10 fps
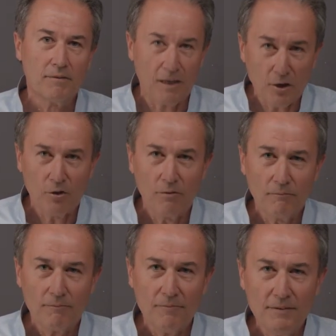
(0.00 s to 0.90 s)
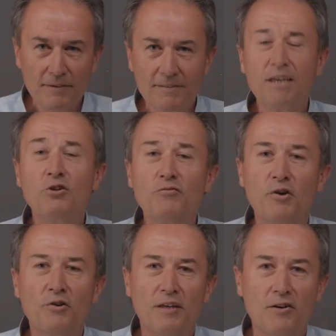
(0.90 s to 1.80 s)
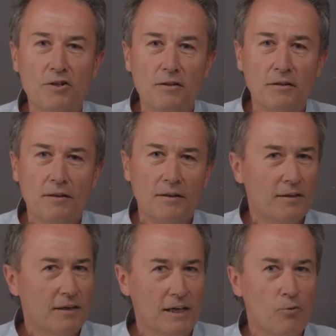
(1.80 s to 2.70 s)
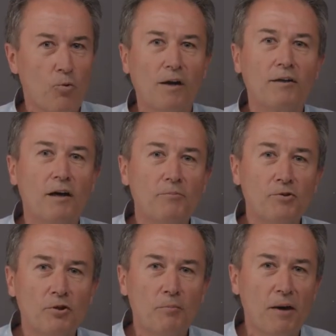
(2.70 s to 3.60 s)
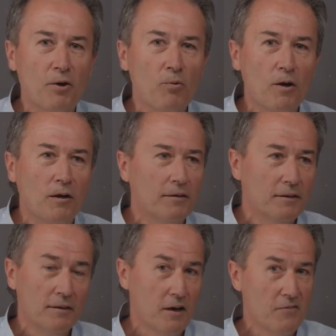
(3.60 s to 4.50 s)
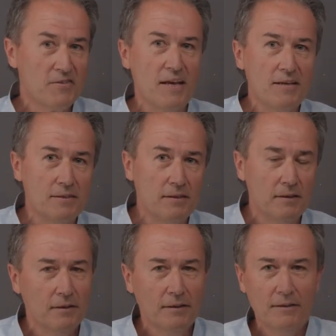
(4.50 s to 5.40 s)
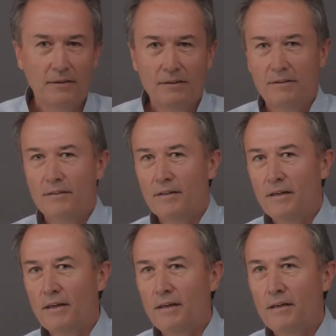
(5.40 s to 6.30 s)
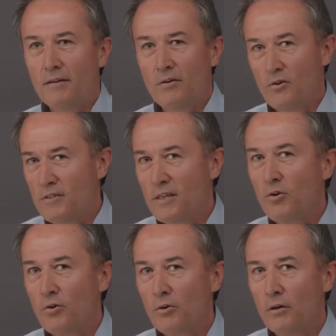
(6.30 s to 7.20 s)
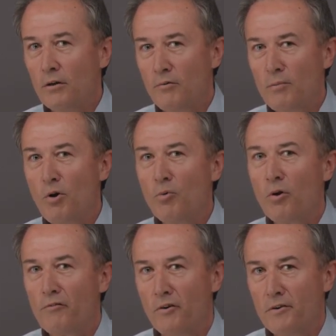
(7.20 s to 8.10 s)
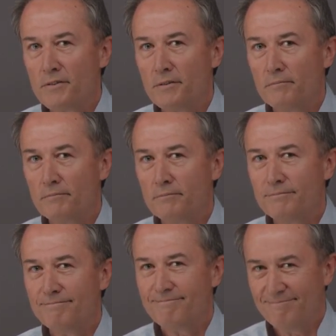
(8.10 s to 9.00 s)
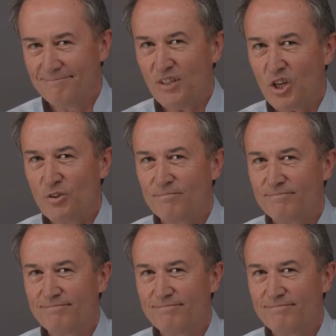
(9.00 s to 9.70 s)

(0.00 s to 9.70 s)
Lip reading: Thank you. Thank you for your attention. And welcome to the better world of SASE and a secure remote workforce. Thank you.